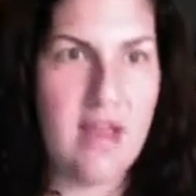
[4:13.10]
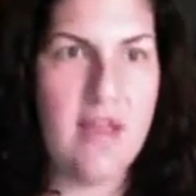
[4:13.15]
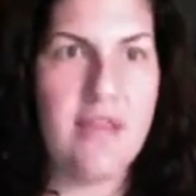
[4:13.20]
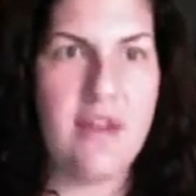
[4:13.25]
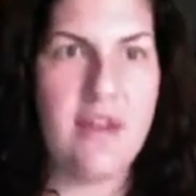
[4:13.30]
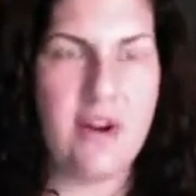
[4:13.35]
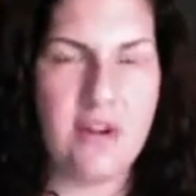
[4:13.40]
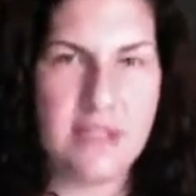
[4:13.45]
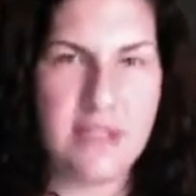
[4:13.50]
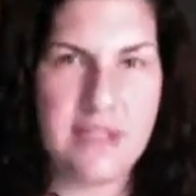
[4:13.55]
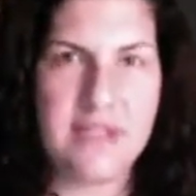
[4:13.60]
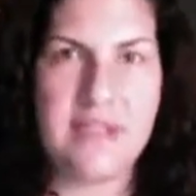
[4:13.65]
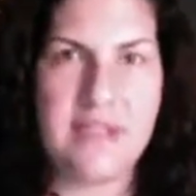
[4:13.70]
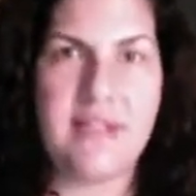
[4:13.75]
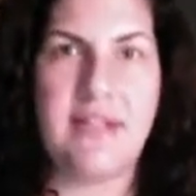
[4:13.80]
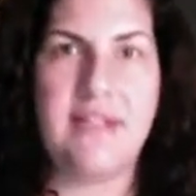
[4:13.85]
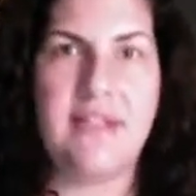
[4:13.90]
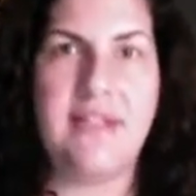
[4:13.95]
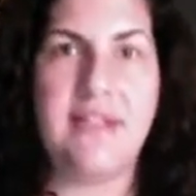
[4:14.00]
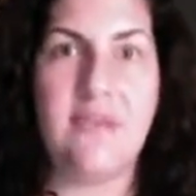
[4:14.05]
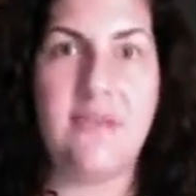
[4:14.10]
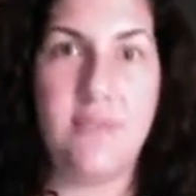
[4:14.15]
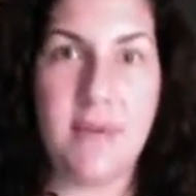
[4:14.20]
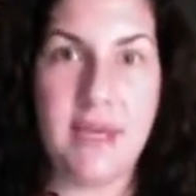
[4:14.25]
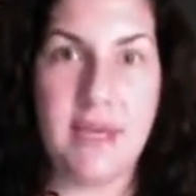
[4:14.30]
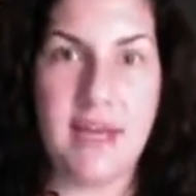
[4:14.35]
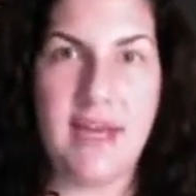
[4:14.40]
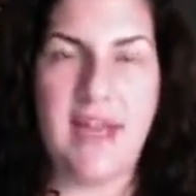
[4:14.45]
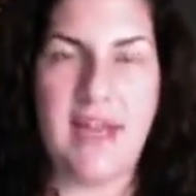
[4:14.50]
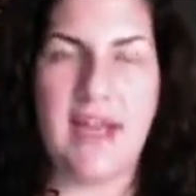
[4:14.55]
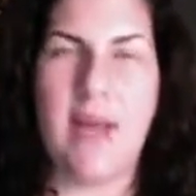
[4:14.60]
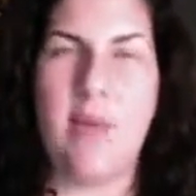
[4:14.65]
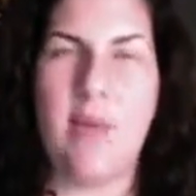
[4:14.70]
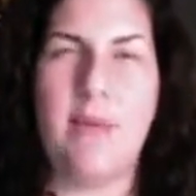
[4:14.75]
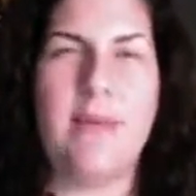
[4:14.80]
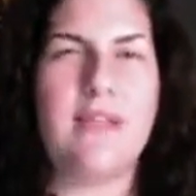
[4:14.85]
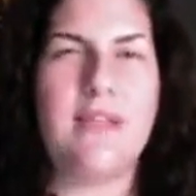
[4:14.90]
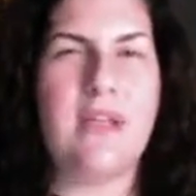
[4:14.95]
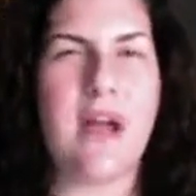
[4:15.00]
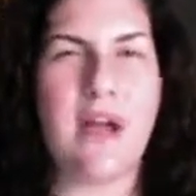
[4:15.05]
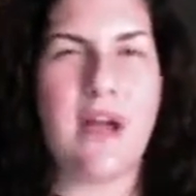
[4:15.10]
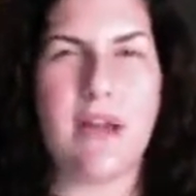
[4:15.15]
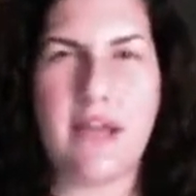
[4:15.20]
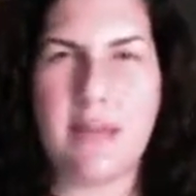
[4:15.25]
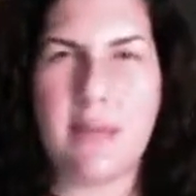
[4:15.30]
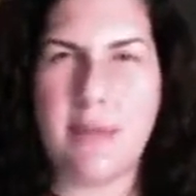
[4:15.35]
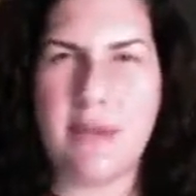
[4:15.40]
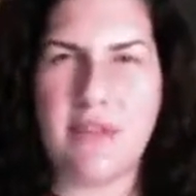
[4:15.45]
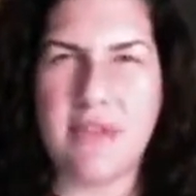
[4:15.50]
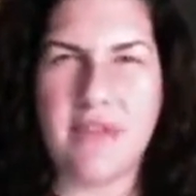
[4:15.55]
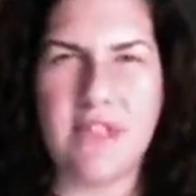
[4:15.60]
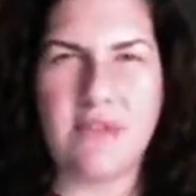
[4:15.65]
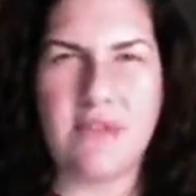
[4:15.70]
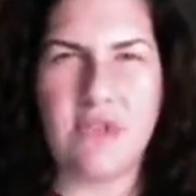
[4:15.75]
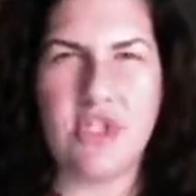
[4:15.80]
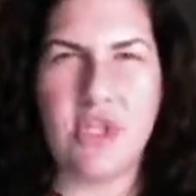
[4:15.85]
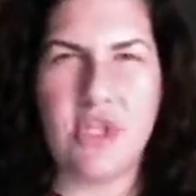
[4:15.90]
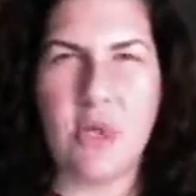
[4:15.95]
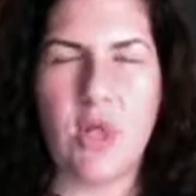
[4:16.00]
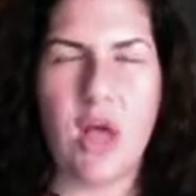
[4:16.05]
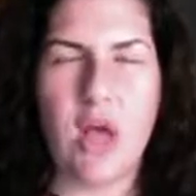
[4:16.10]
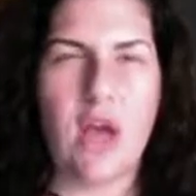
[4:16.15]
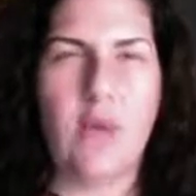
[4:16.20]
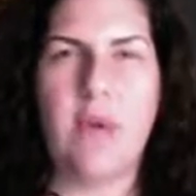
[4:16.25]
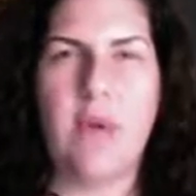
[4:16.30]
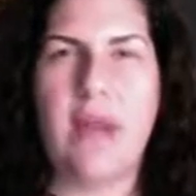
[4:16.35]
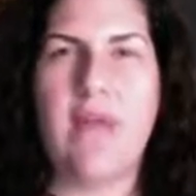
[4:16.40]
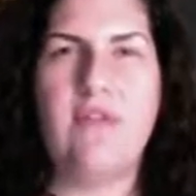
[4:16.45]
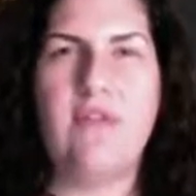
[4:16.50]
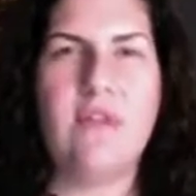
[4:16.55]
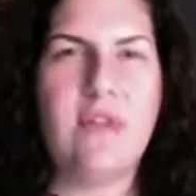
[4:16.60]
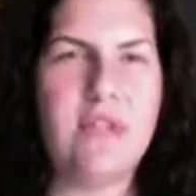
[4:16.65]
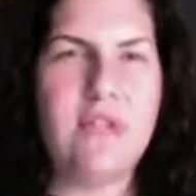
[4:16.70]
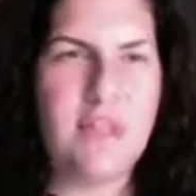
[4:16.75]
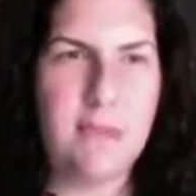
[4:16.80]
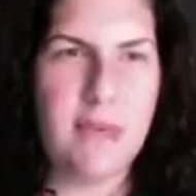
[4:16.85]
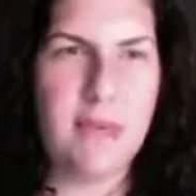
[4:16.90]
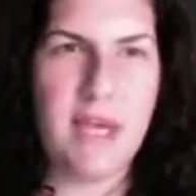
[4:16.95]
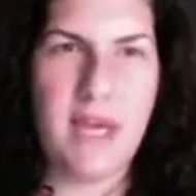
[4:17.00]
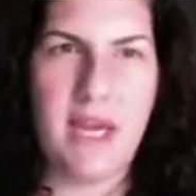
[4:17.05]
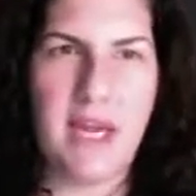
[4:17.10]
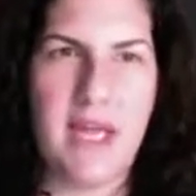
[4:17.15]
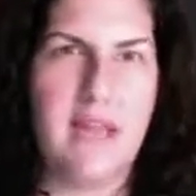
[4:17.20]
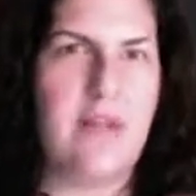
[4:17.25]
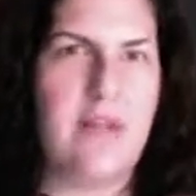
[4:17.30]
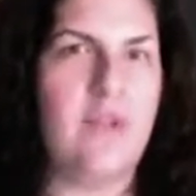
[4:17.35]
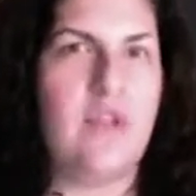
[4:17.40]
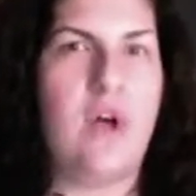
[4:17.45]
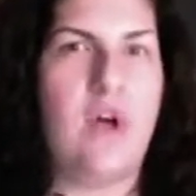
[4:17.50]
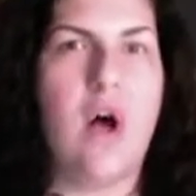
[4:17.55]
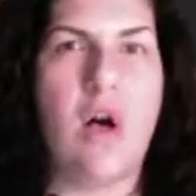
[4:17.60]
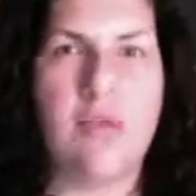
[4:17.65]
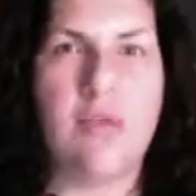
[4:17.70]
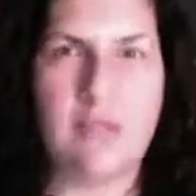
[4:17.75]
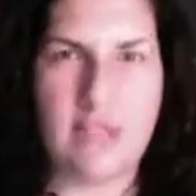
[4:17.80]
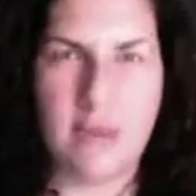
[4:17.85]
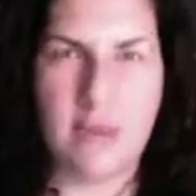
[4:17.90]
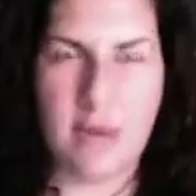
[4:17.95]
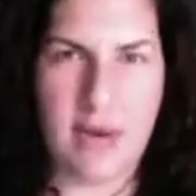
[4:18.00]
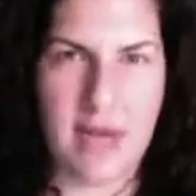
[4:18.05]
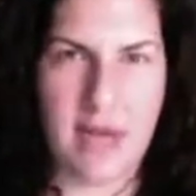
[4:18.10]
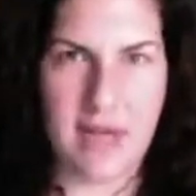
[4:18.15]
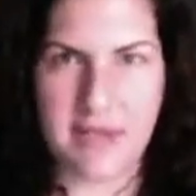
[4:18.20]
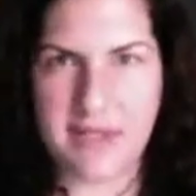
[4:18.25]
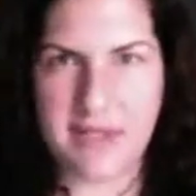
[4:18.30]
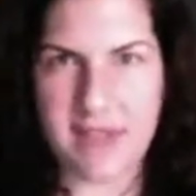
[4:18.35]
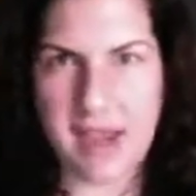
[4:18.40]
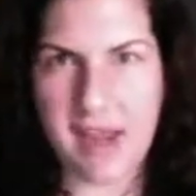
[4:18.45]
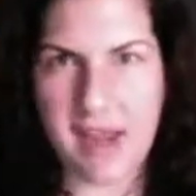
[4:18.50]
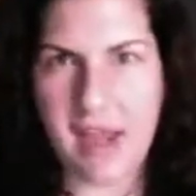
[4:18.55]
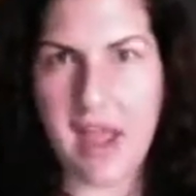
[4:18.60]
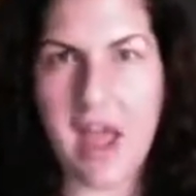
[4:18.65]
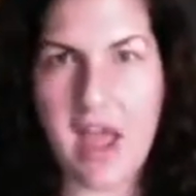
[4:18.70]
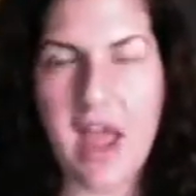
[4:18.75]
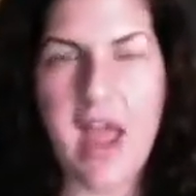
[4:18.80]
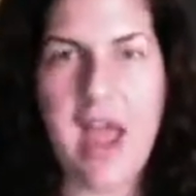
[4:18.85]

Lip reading: There is a sense of beginning. And we've been talking about this for so long. Whenever there's a beginning, there's also an ending.